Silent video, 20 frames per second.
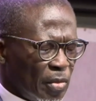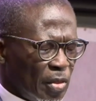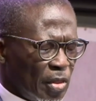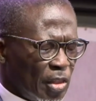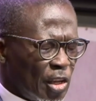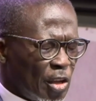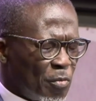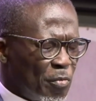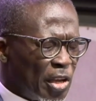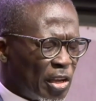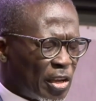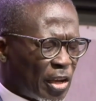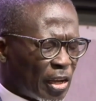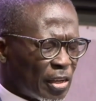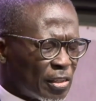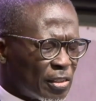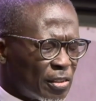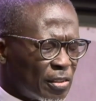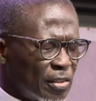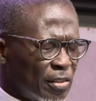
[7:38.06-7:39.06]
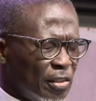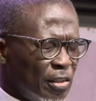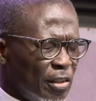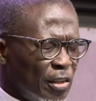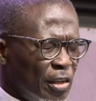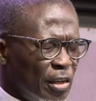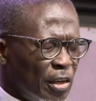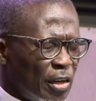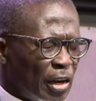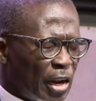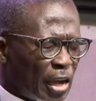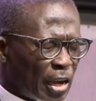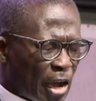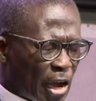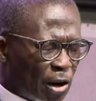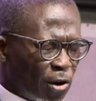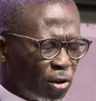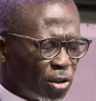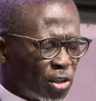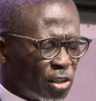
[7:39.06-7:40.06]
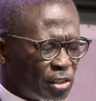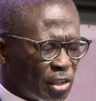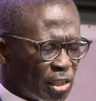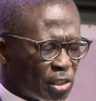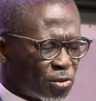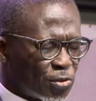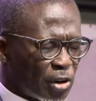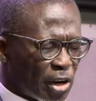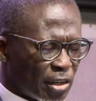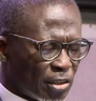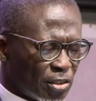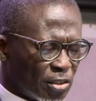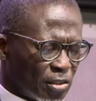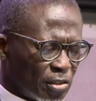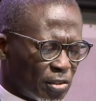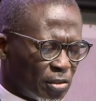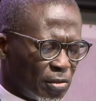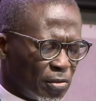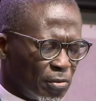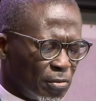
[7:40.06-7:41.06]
Make us like our Lord Jesus Christ.